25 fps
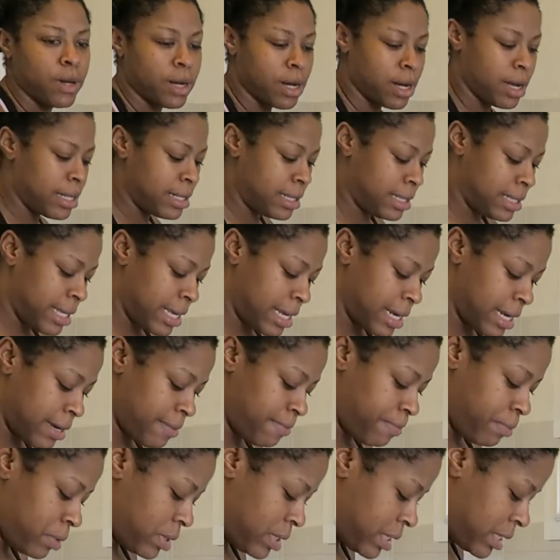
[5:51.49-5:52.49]
a container
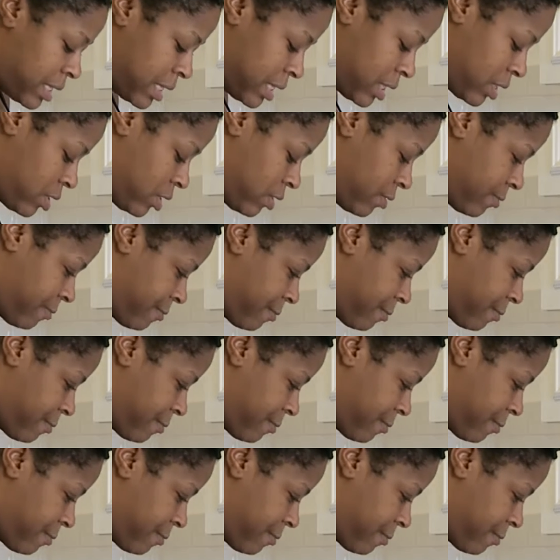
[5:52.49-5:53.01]
and put it into the